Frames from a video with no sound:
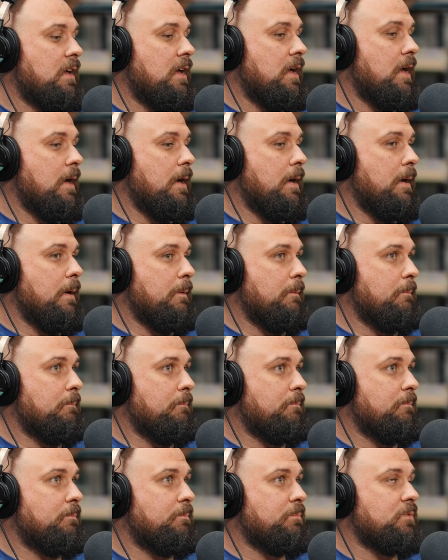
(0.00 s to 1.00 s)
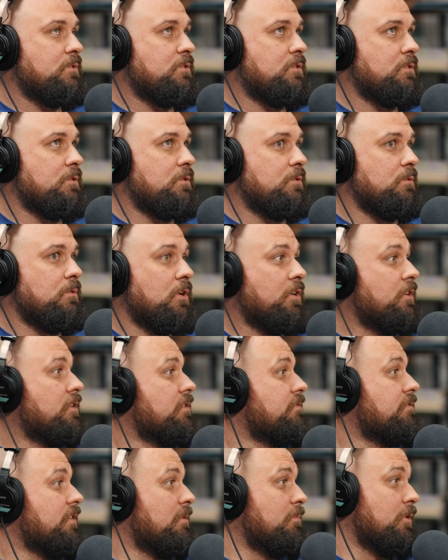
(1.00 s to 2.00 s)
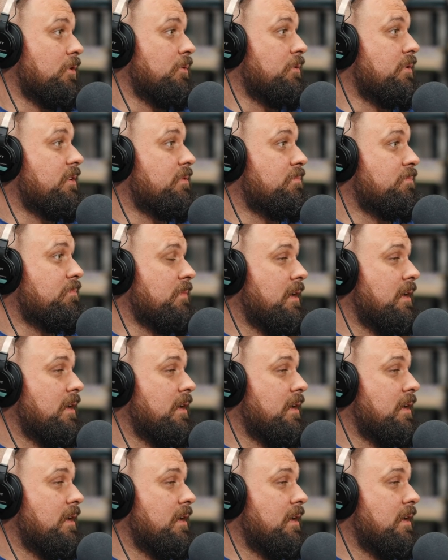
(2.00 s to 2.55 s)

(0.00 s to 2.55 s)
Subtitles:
to learn from Louie.